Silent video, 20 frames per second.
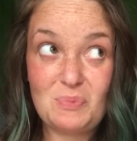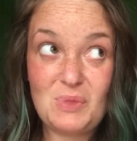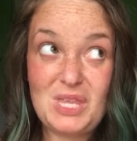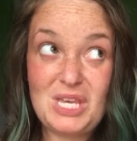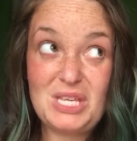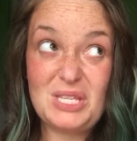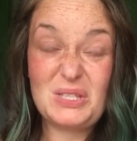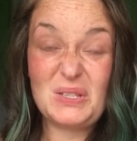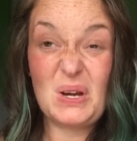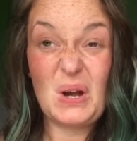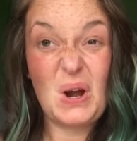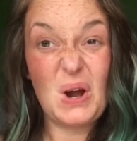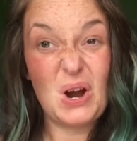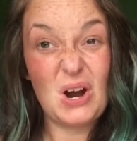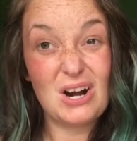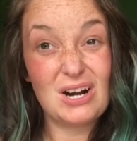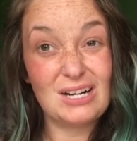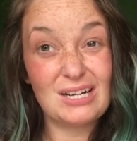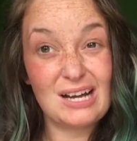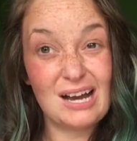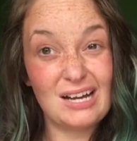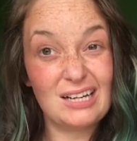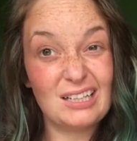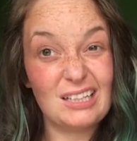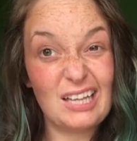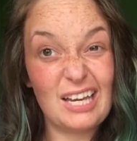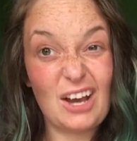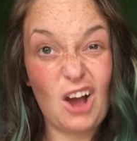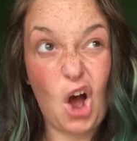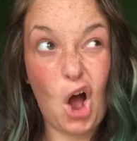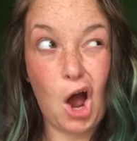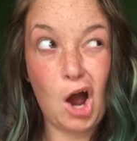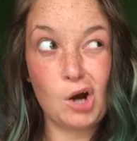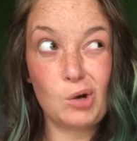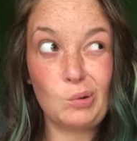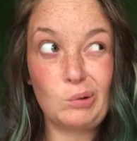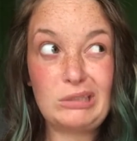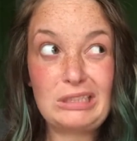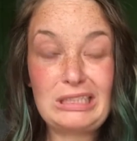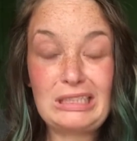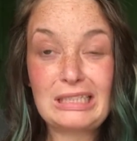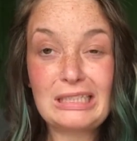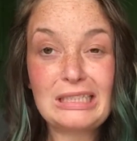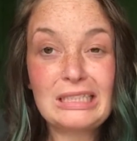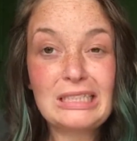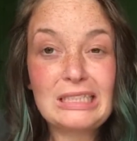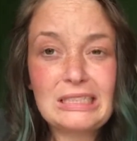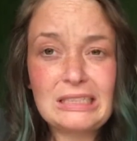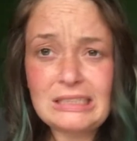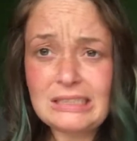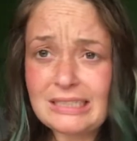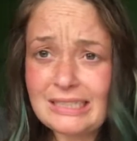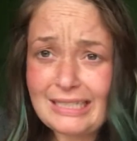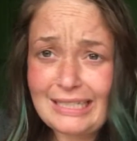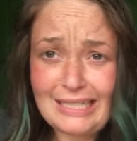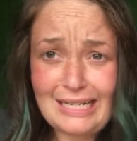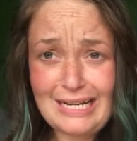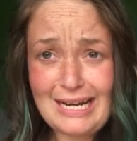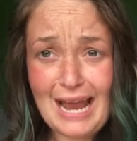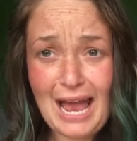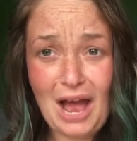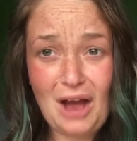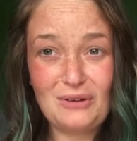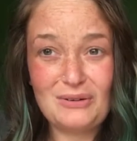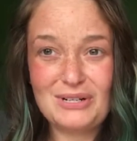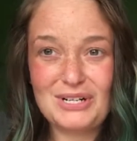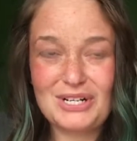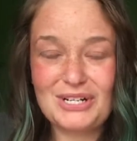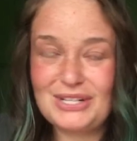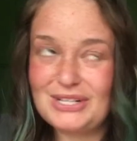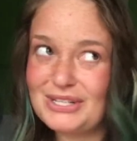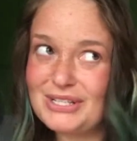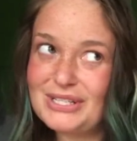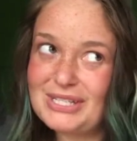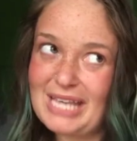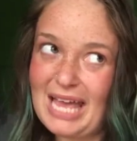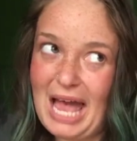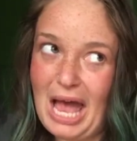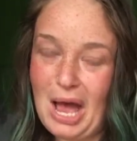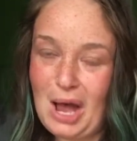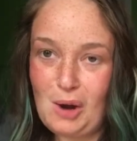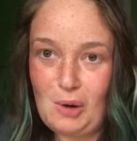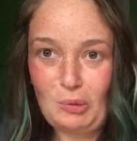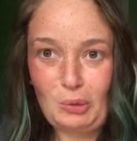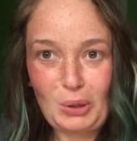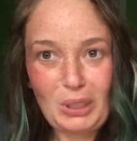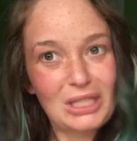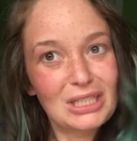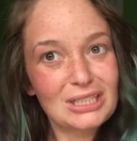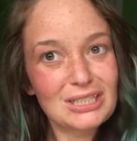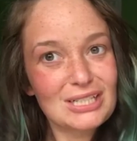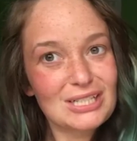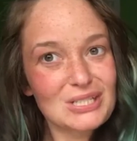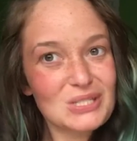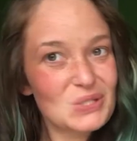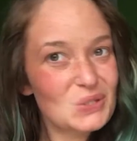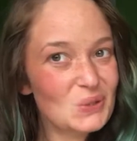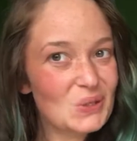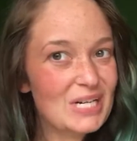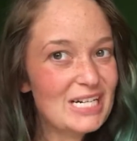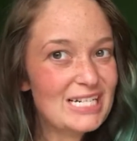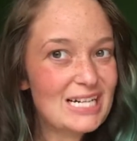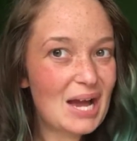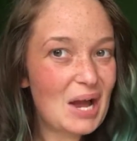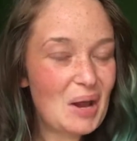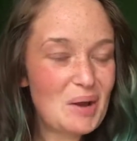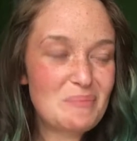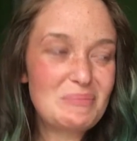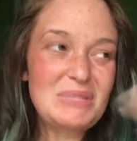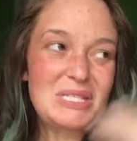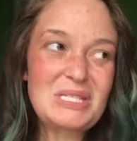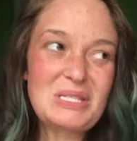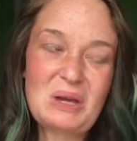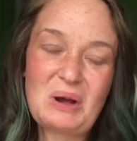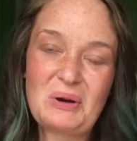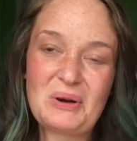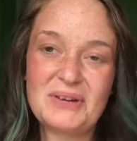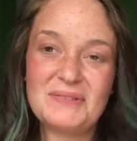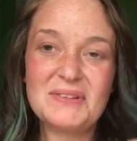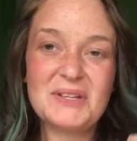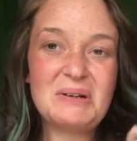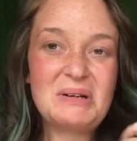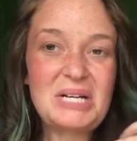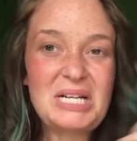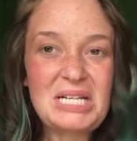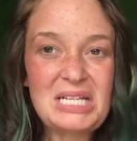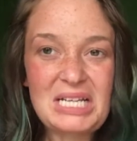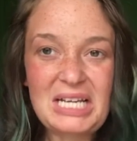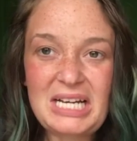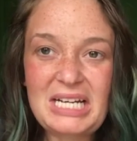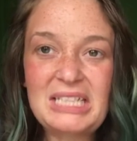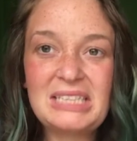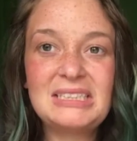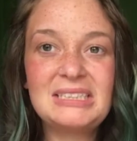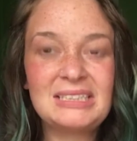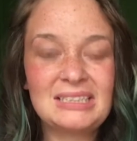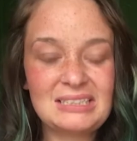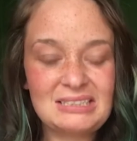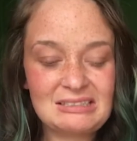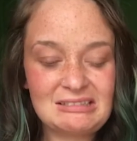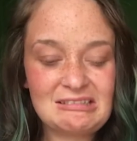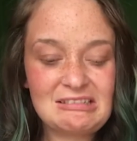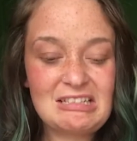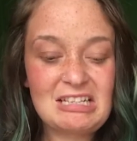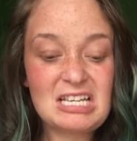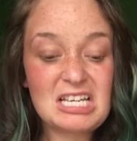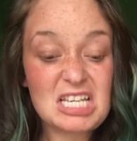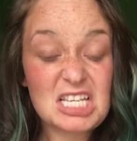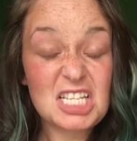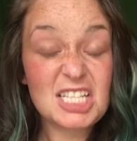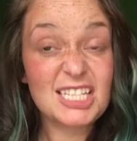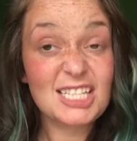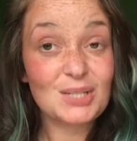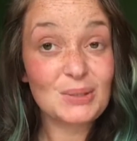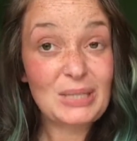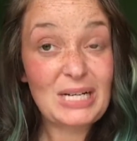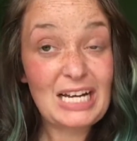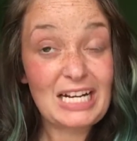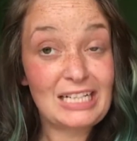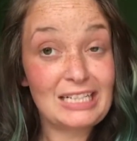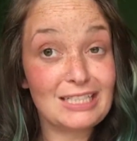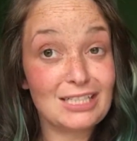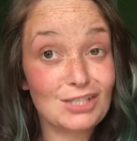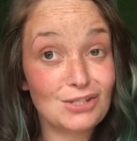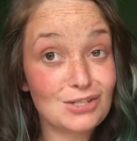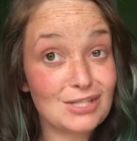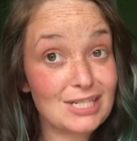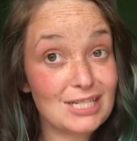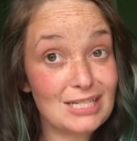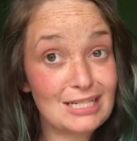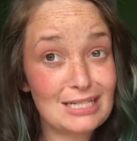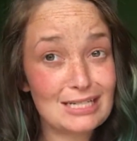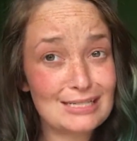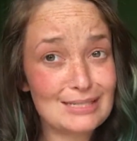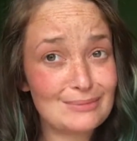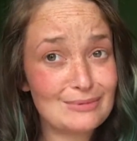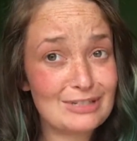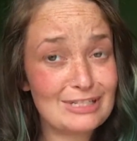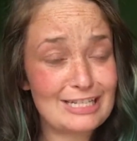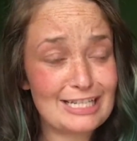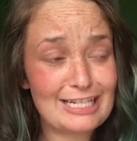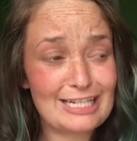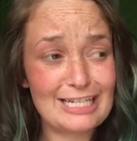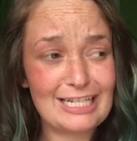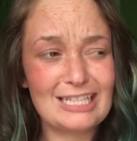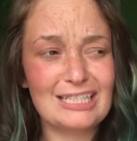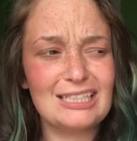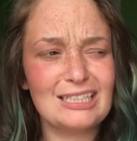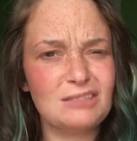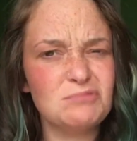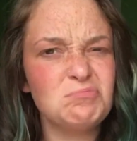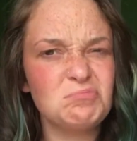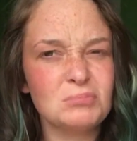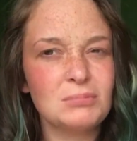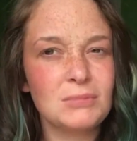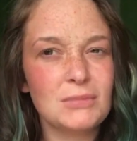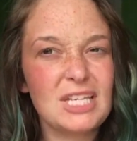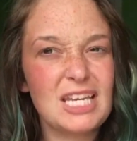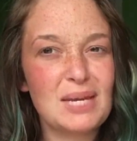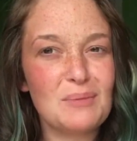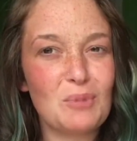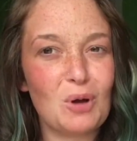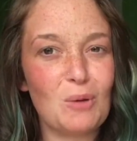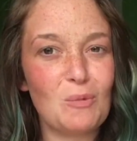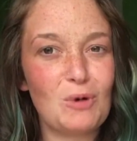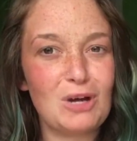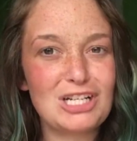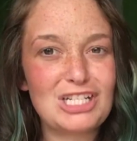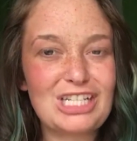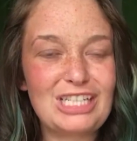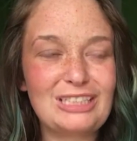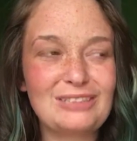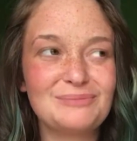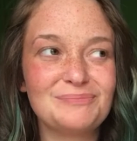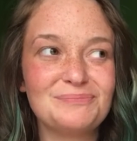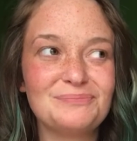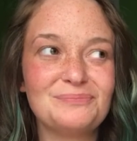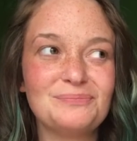These are kind of like awkward encounters at work story times, so if you want to like see what kind of interesting customers I get, then keep on watching.